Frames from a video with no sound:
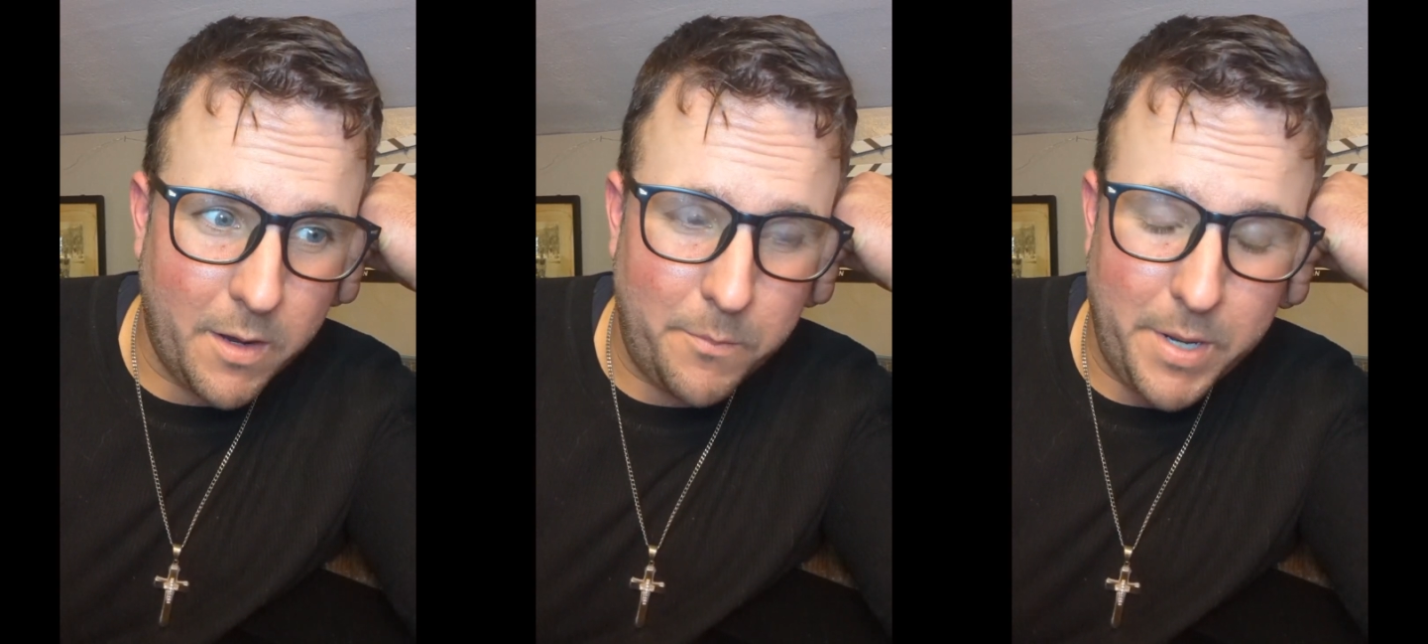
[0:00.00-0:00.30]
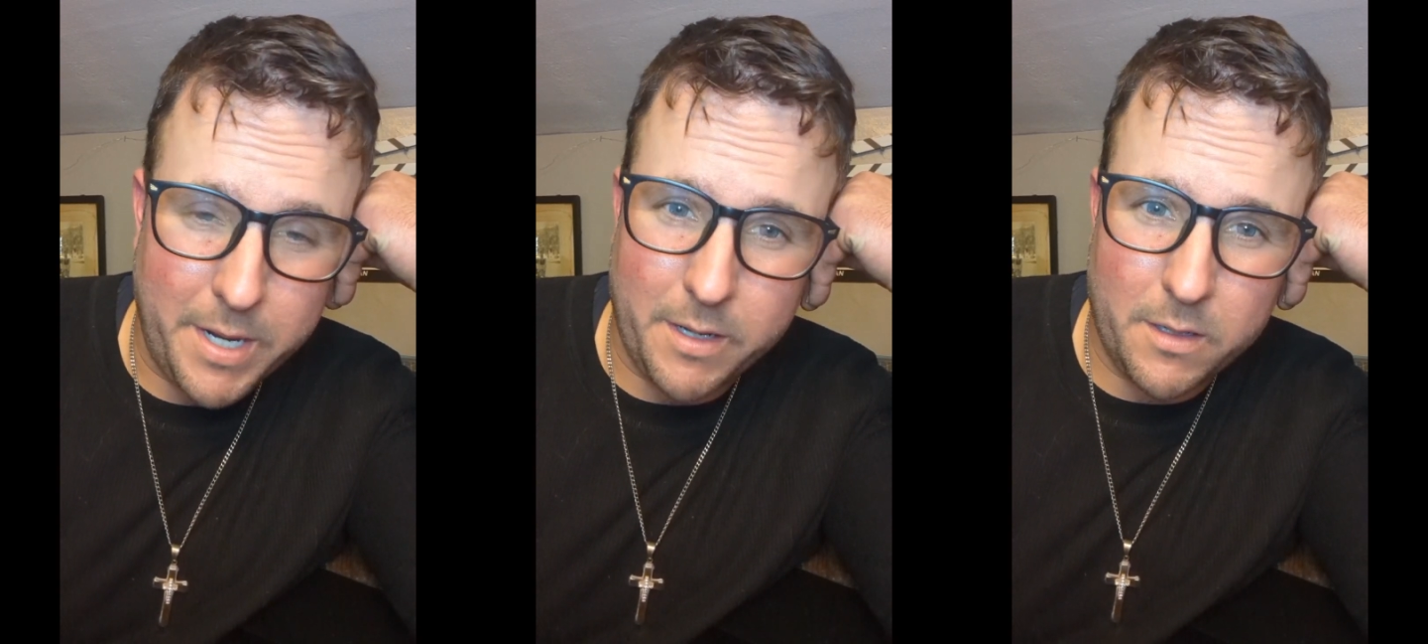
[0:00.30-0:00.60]
a
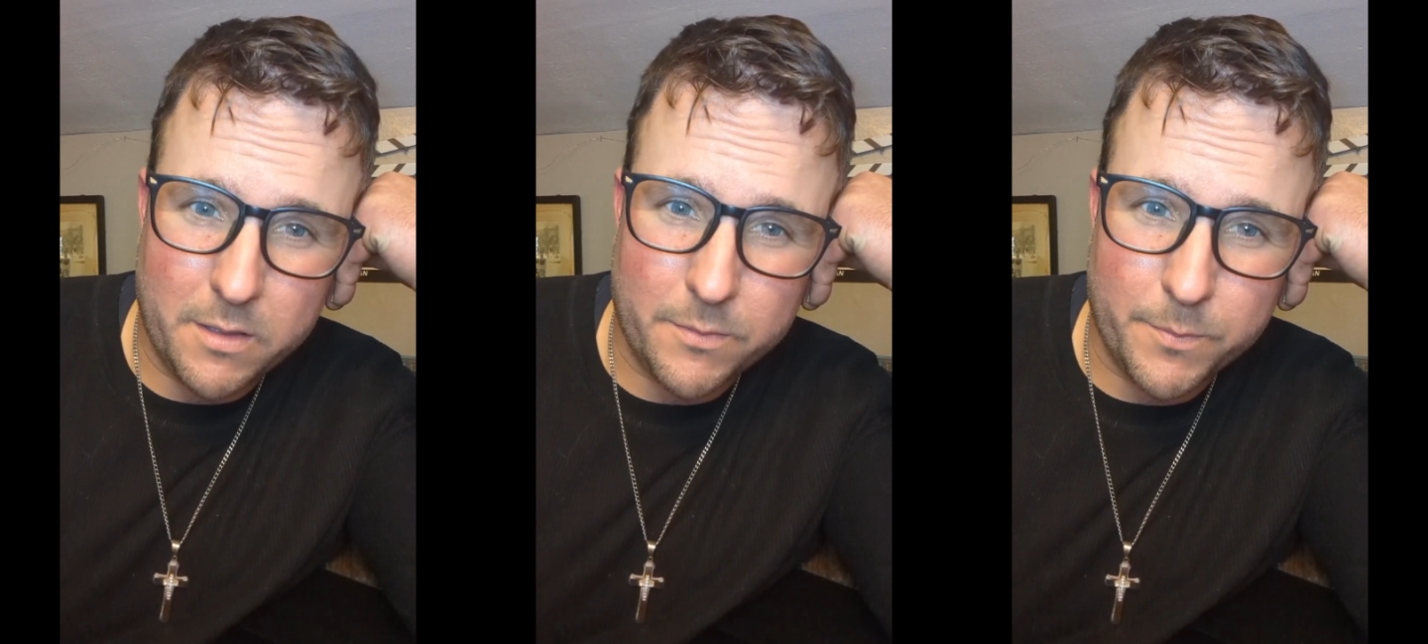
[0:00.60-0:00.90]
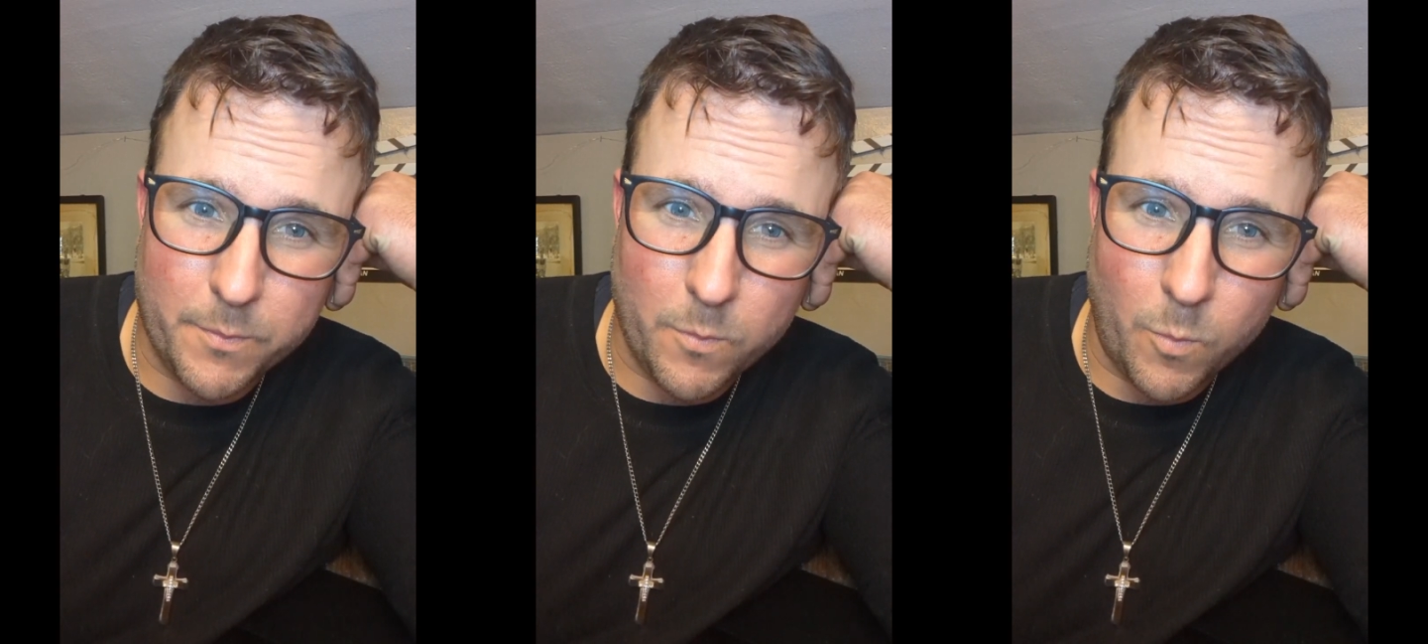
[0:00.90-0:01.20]
bit
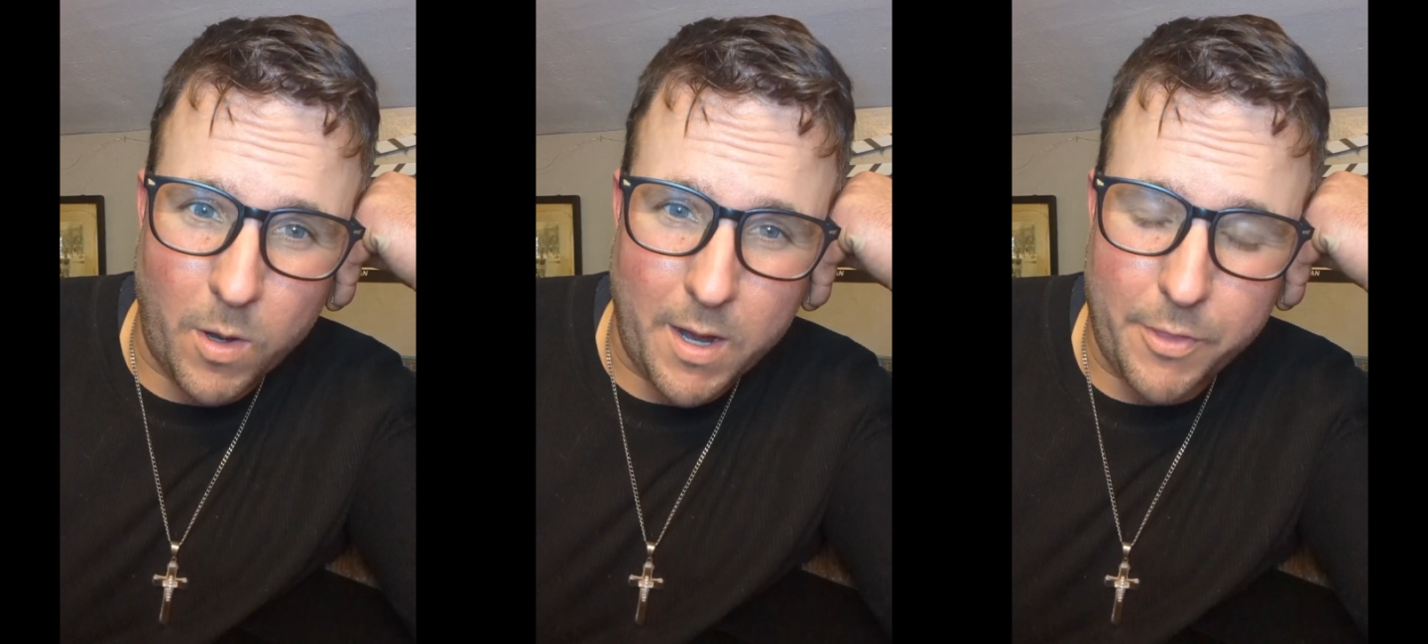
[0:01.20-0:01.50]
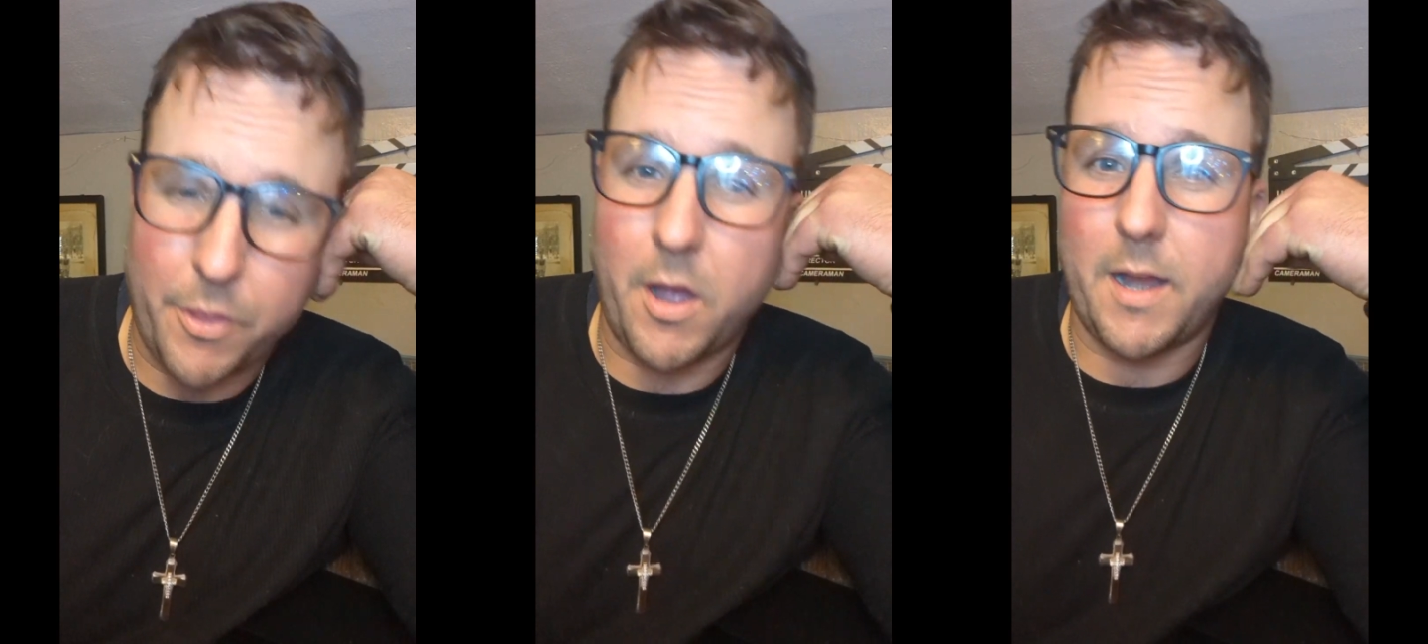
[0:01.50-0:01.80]
where I
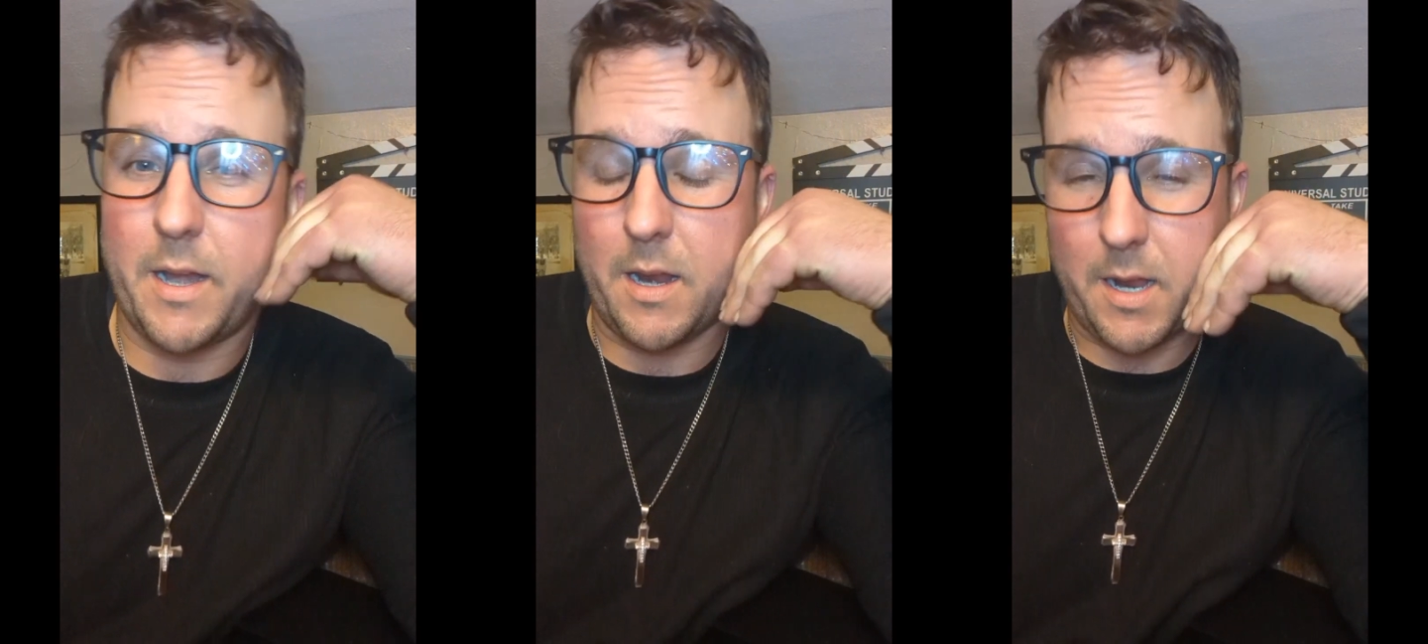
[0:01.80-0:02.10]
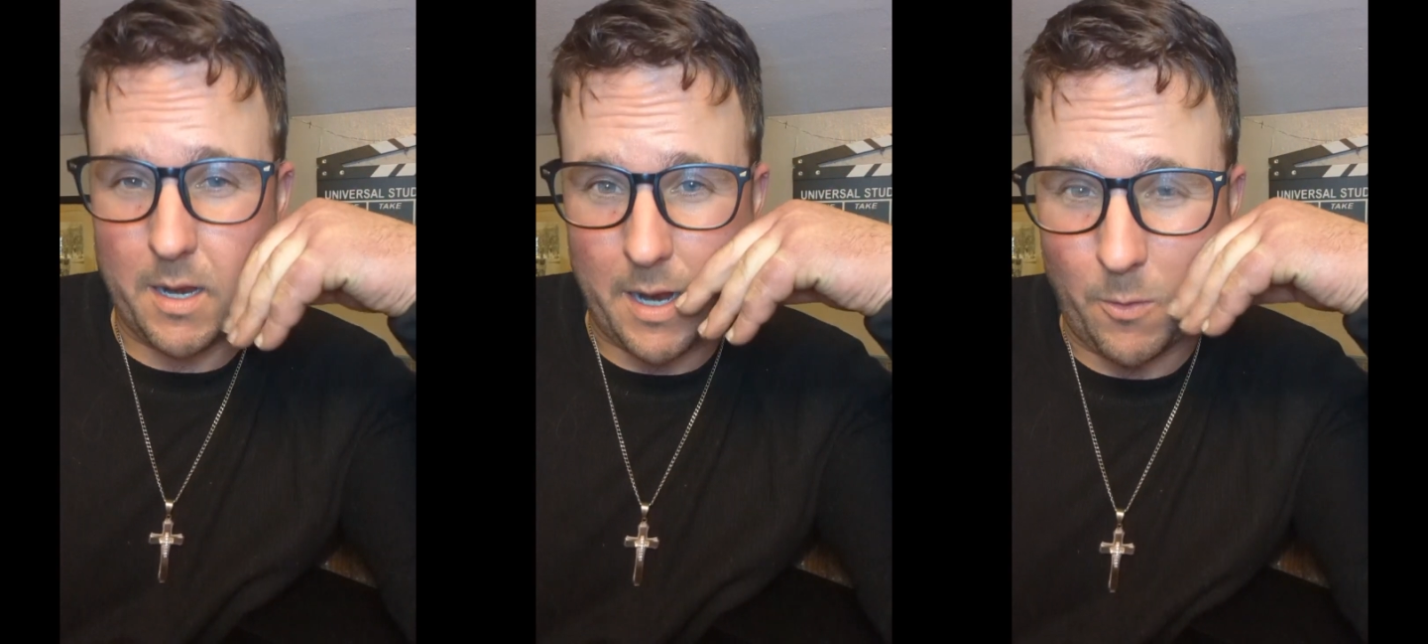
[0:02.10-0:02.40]
thought
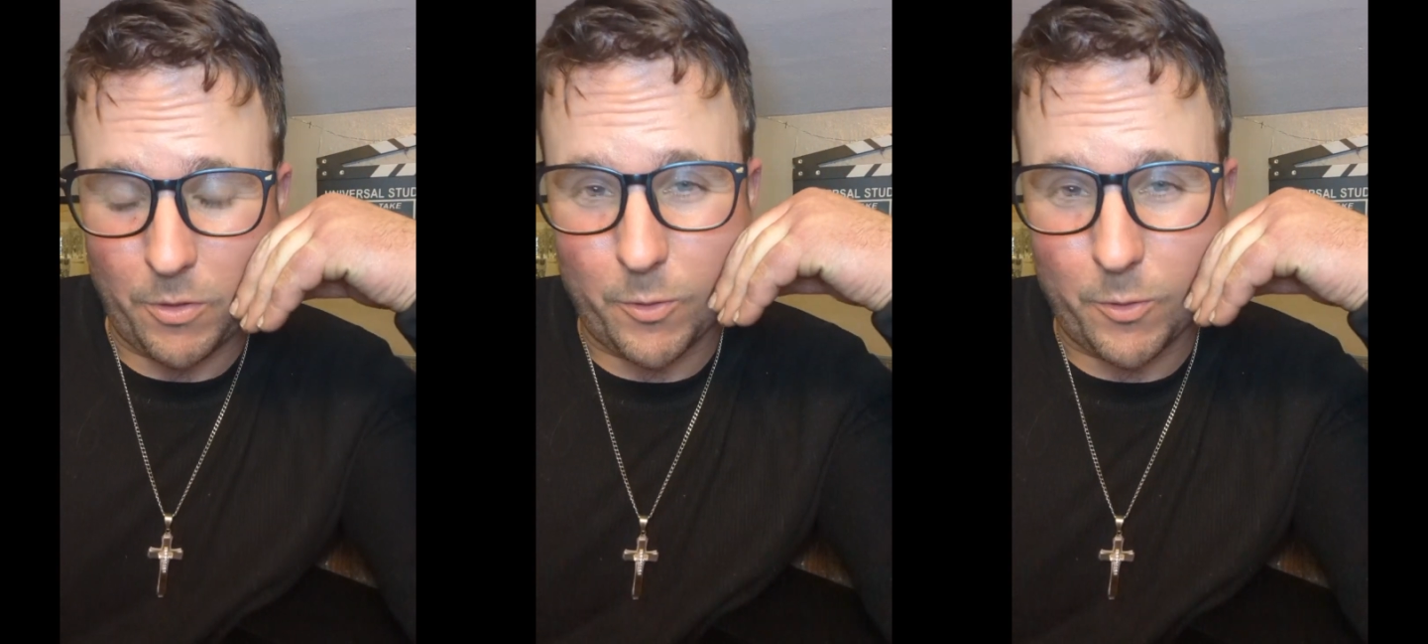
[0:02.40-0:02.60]
I was